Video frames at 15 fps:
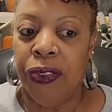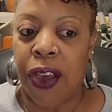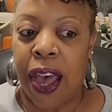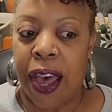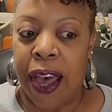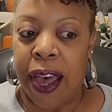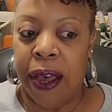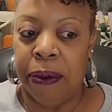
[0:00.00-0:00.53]

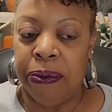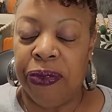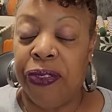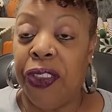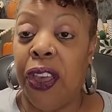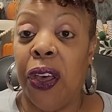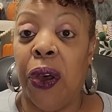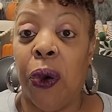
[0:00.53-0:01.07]
um,
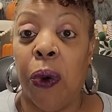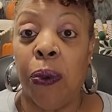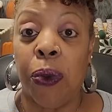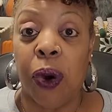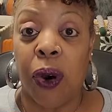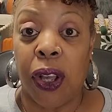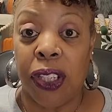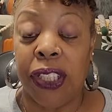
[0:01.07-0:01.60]
film
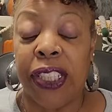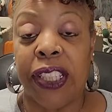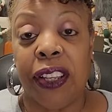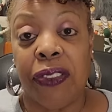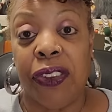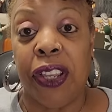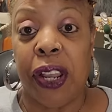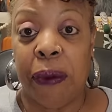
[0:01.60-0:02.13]
all the
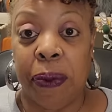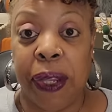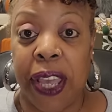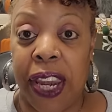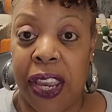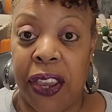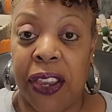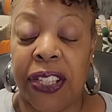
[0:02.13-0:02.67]
stuff that I'm
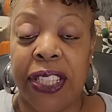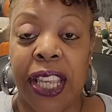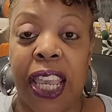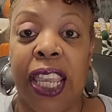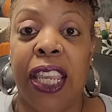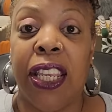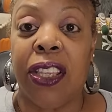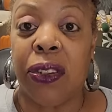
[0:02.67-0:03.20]
planning on
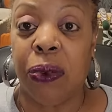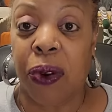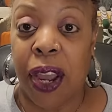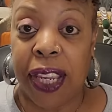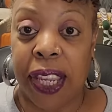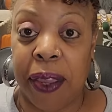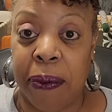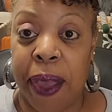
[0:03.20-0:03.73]
taking to
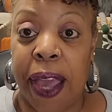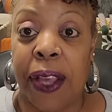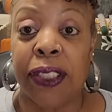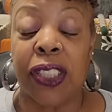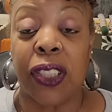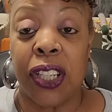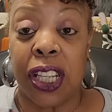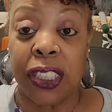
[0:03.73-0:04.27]
Rocky
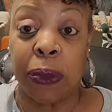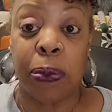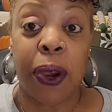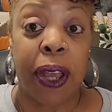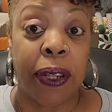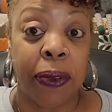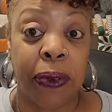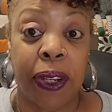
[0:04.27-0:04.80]
Mount. So that's
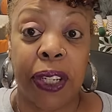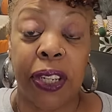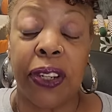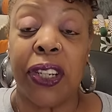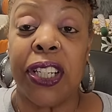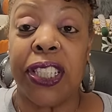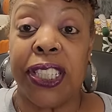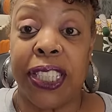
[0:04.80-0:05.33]
probably why you're
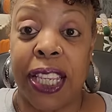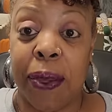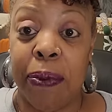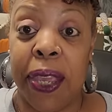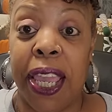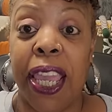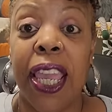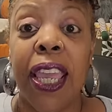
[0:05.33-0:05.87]
going to see
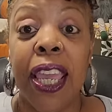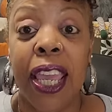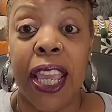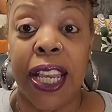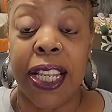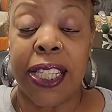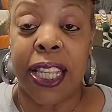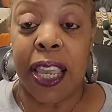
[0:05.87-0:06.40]
me
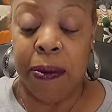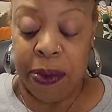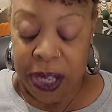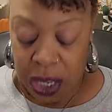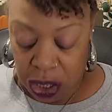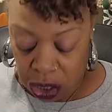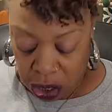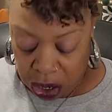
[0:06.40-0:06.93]
in the same
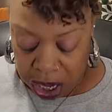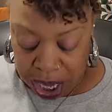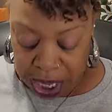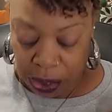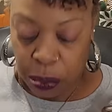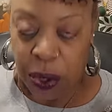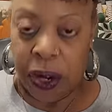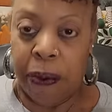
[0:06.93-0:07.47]
t-shirt.
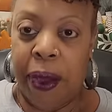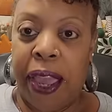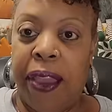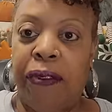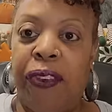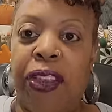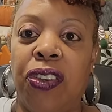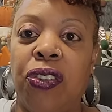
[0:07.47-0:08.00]
It's one of my
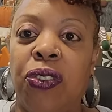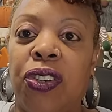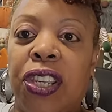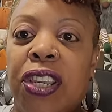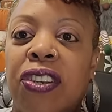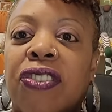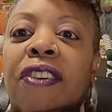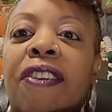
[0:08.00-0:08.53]
Avenger
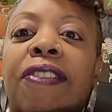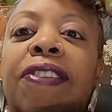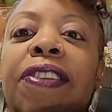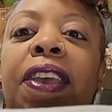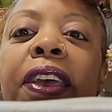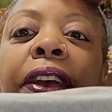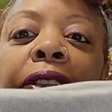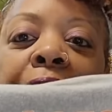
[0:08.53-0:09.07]

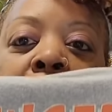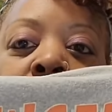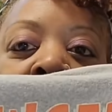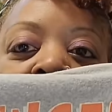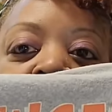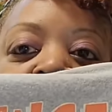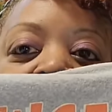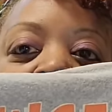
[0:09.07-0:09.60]
t-shirts that
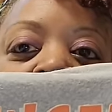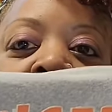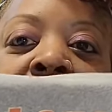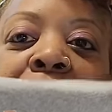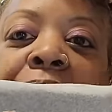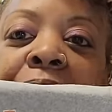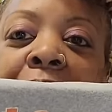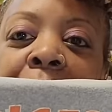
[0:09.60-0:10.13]
Miss
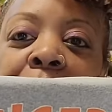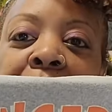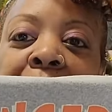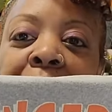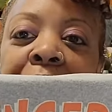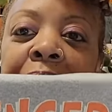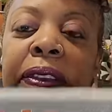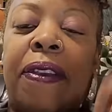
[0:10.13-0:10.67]
Pamela sent
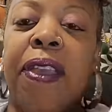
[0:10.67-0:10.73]
me.